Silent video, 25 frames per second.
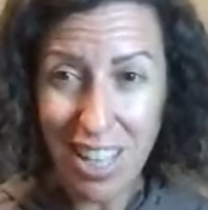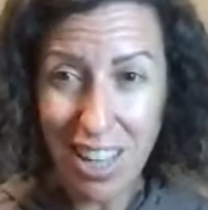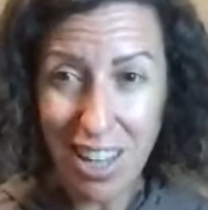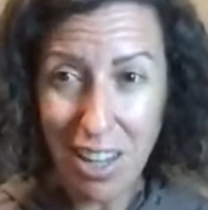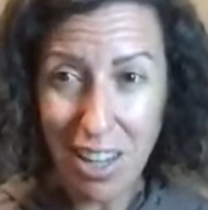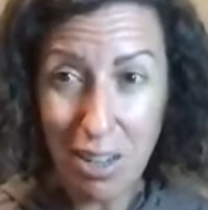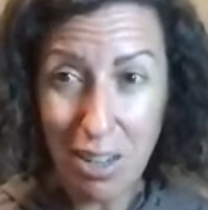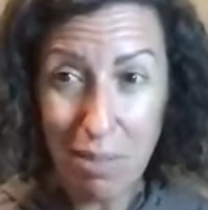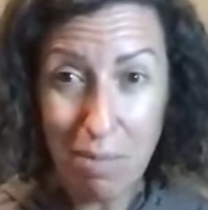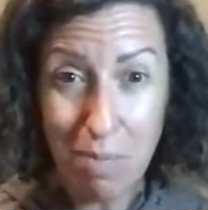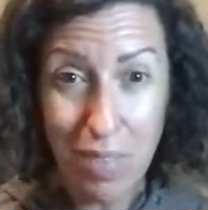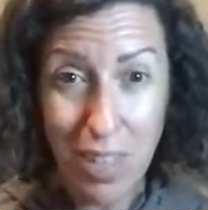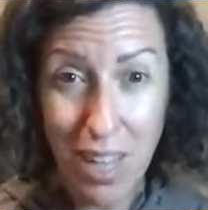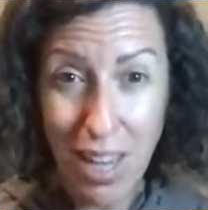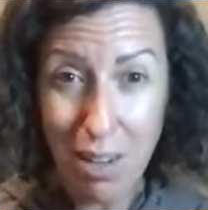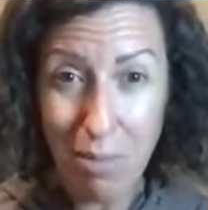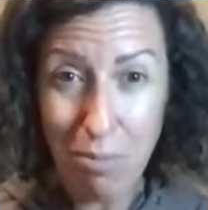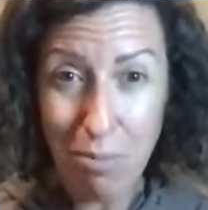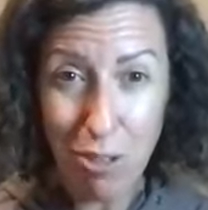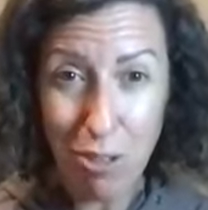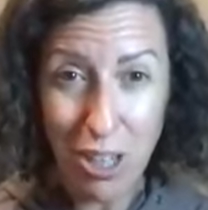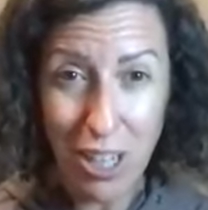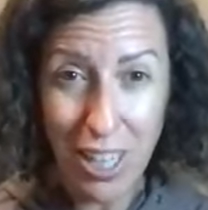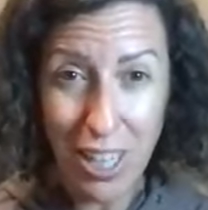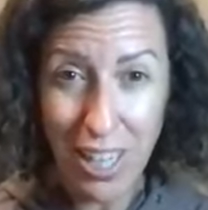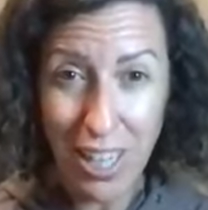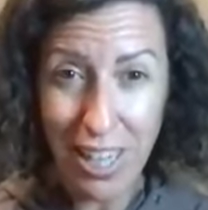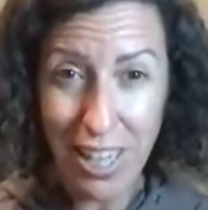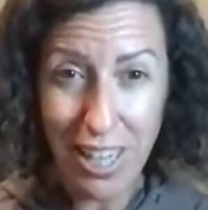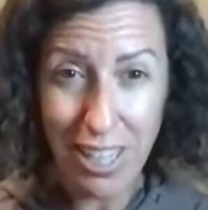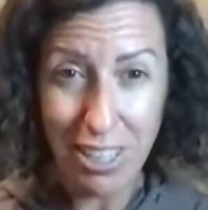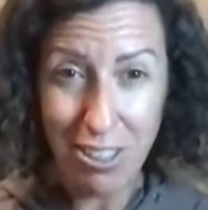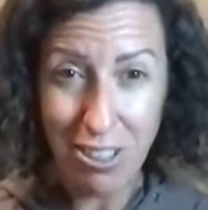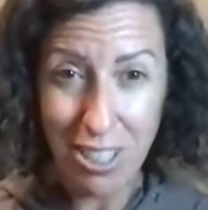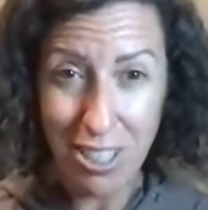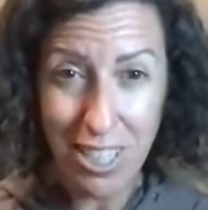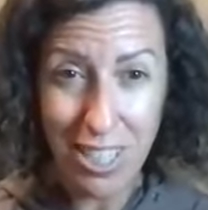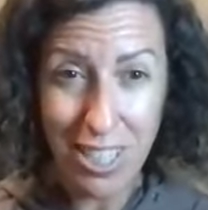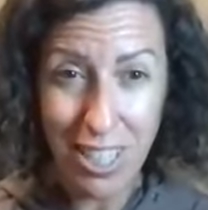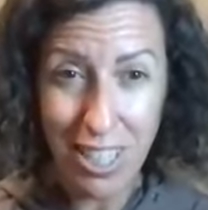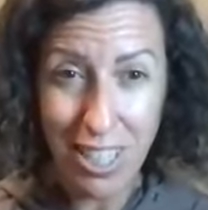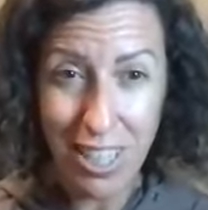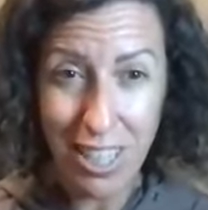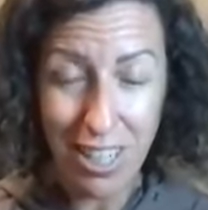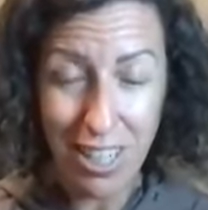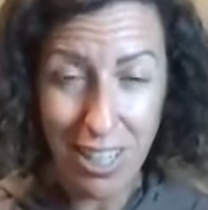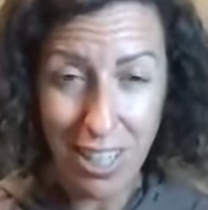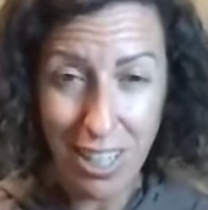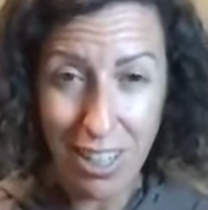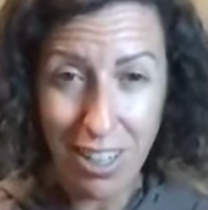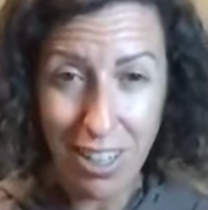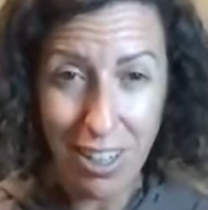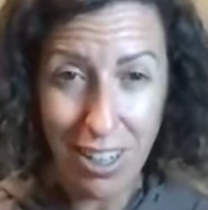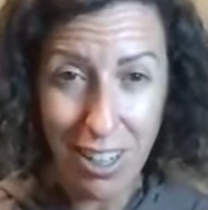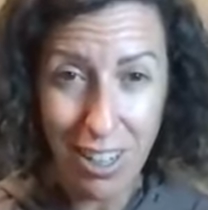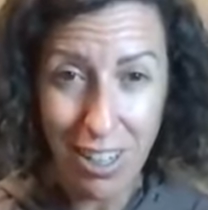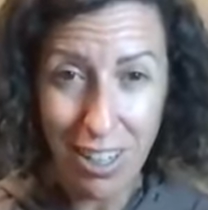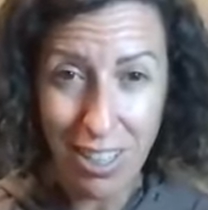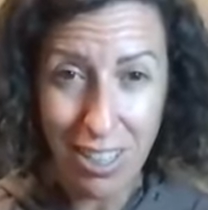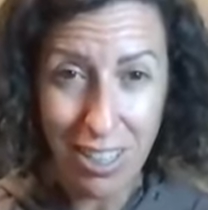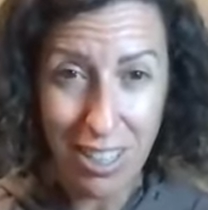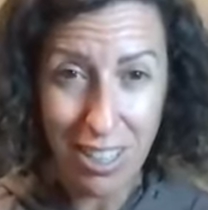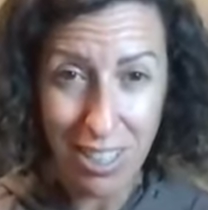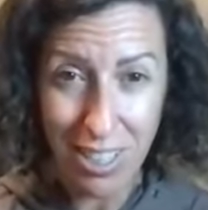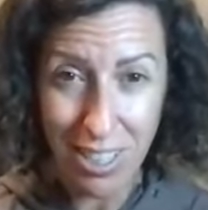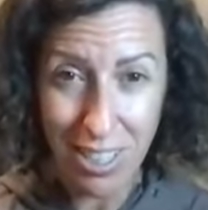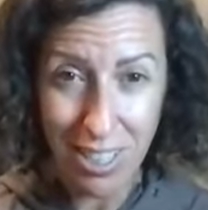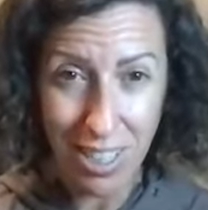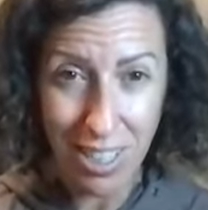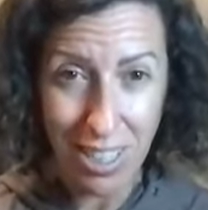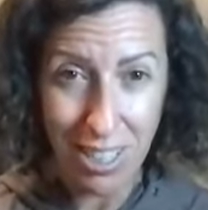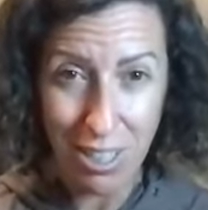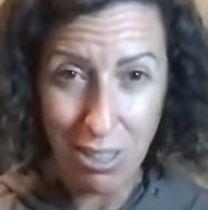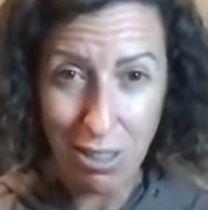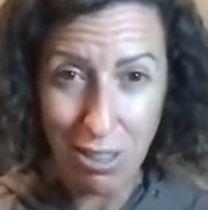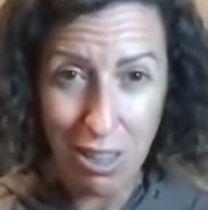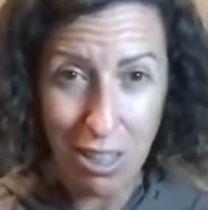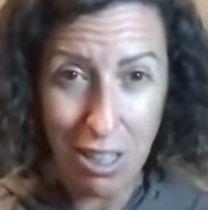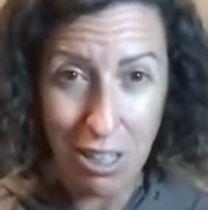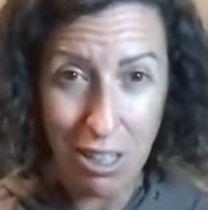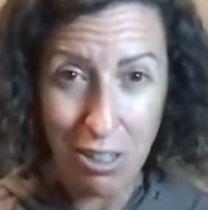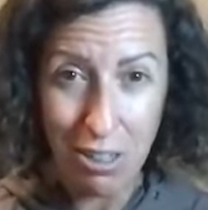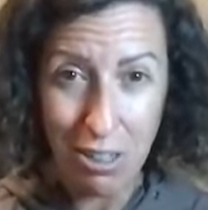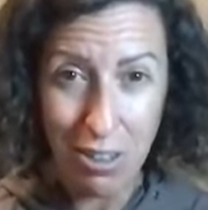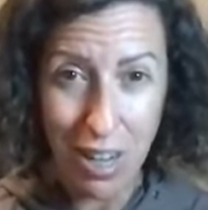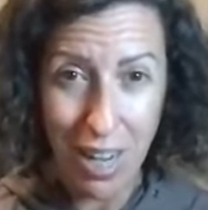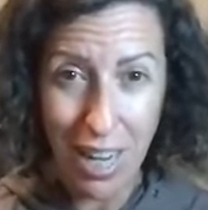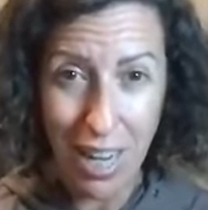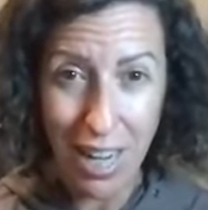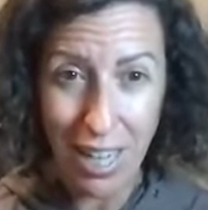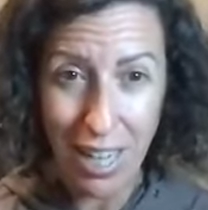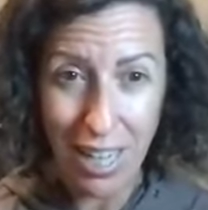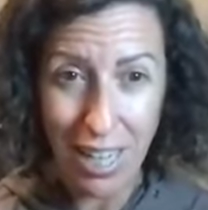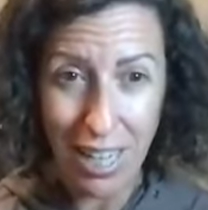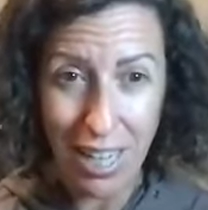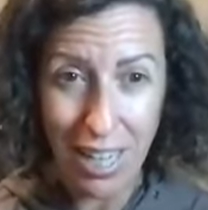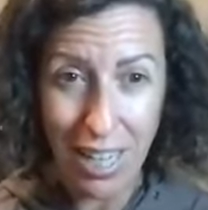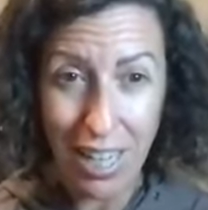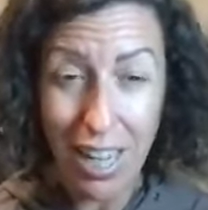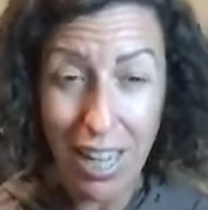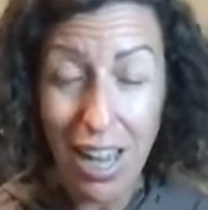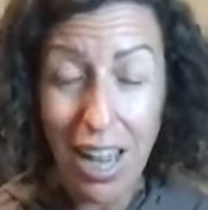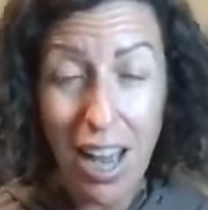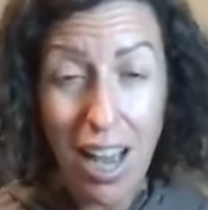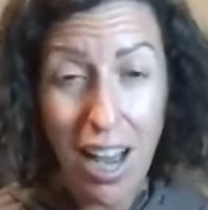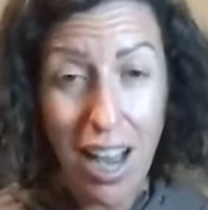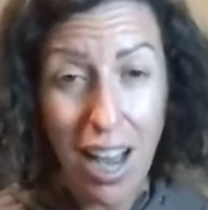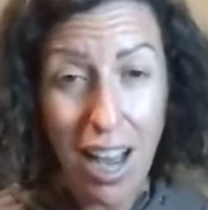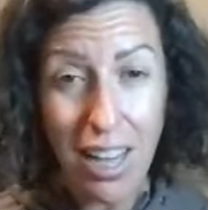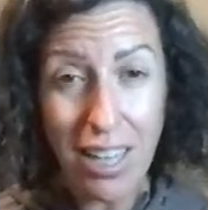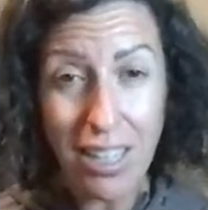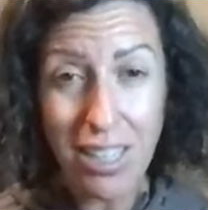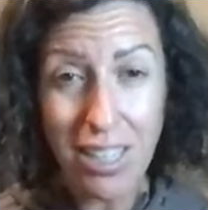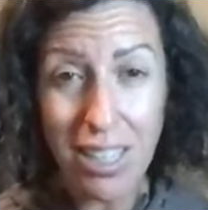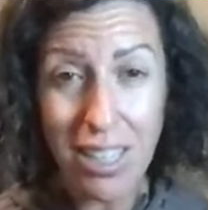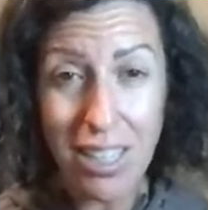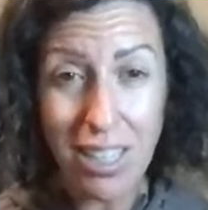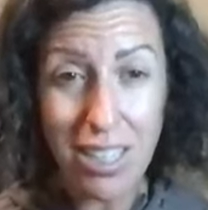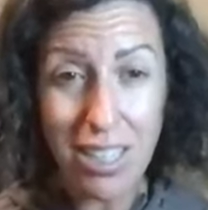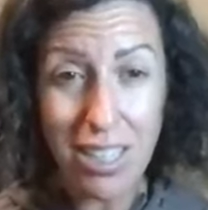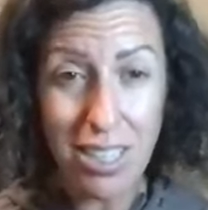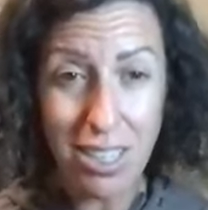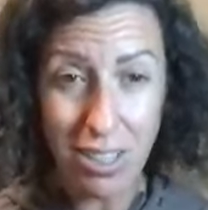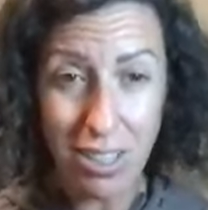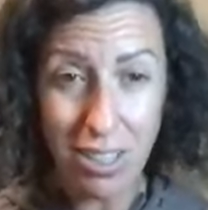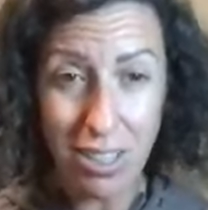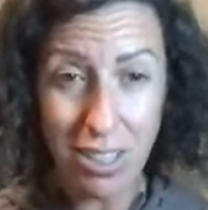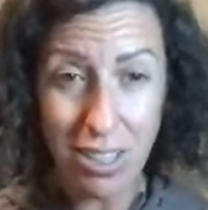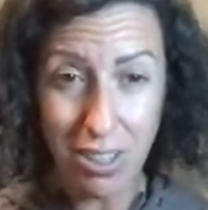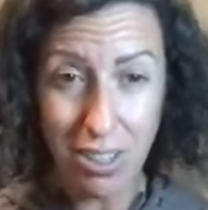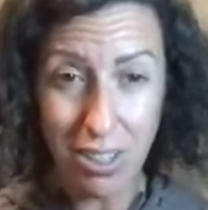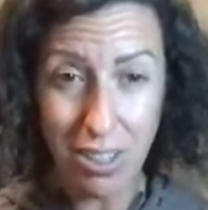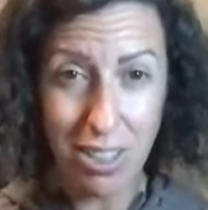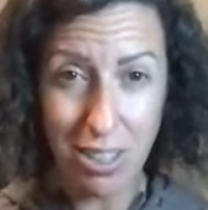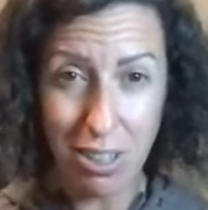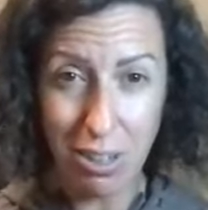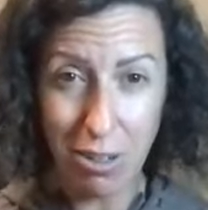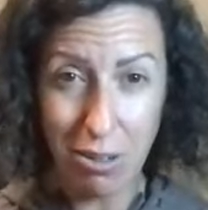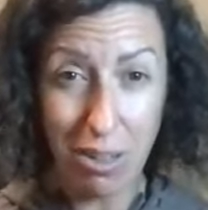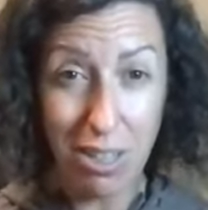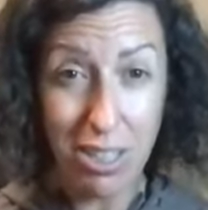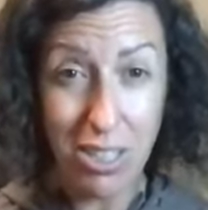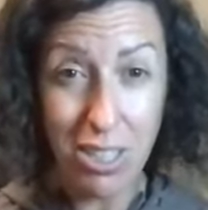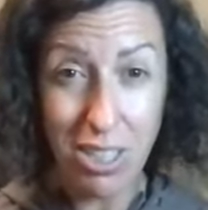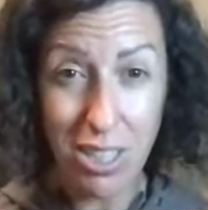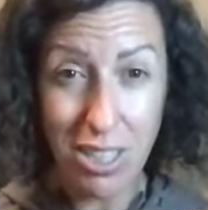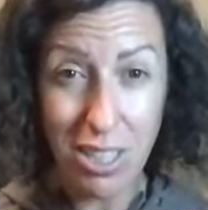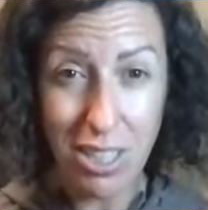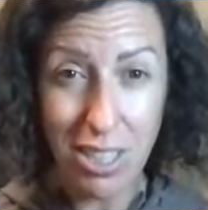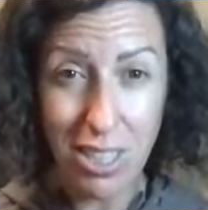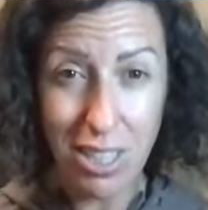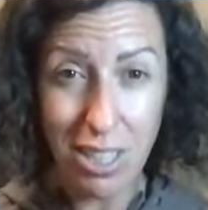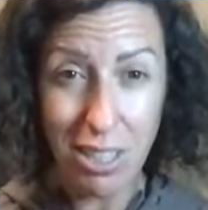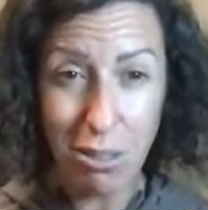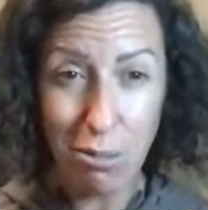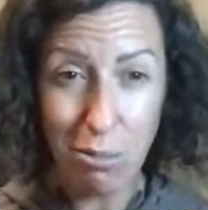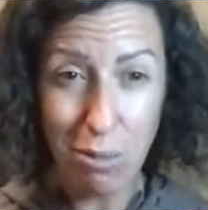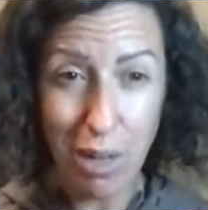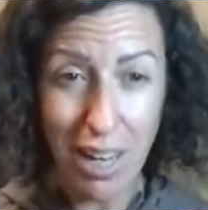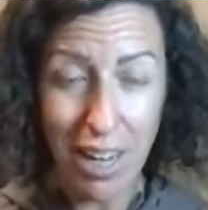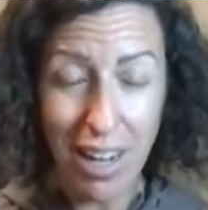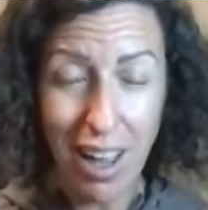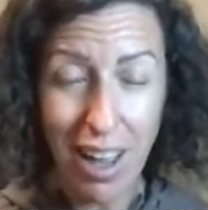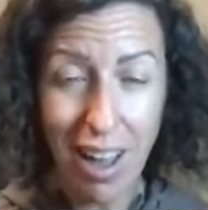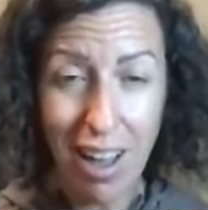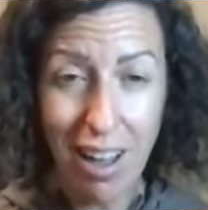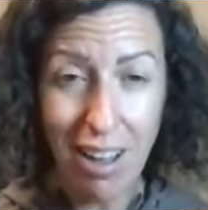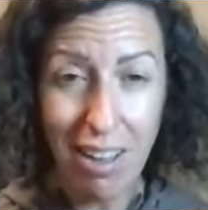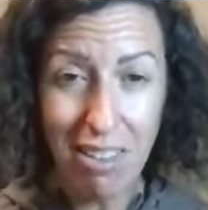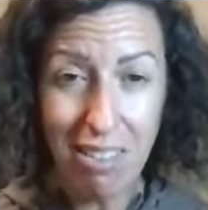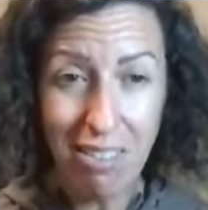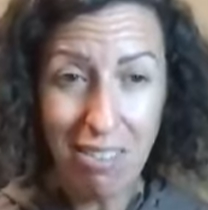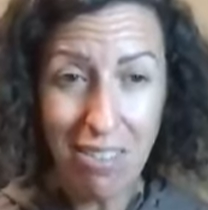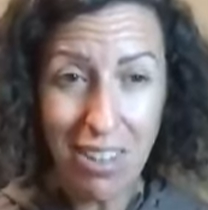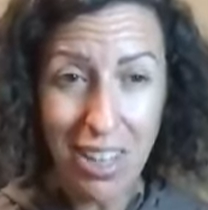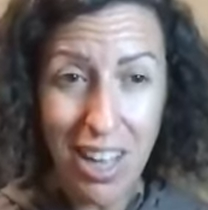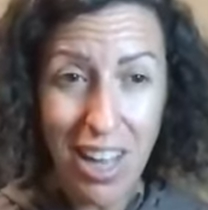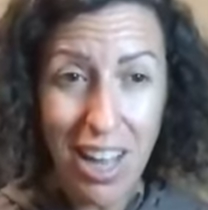I'm really interested and eager to discuss with you any ideas or thoughts or questions that you might have.